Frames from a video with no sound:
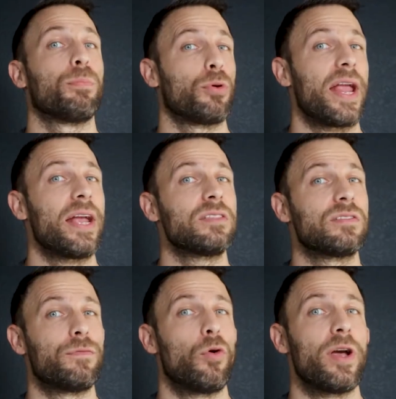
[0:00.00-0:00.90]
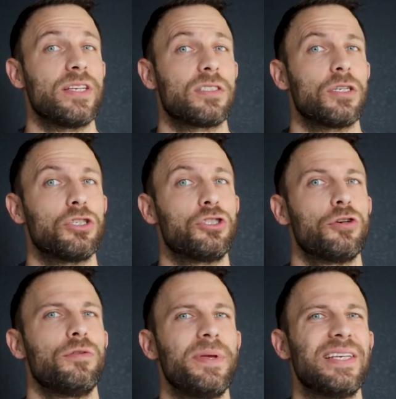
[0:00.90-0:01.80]
brand's voice
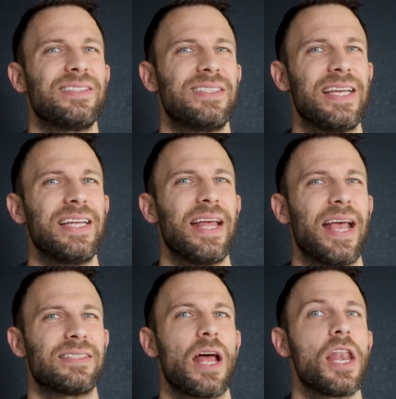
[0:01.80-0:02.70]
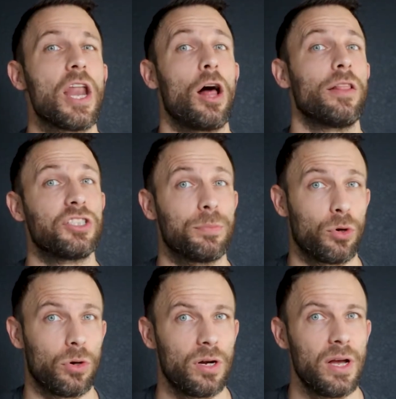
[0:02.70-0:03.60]
should be seen as
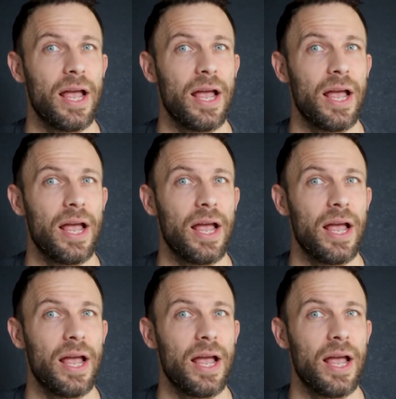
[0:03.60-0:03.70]
knowledgeable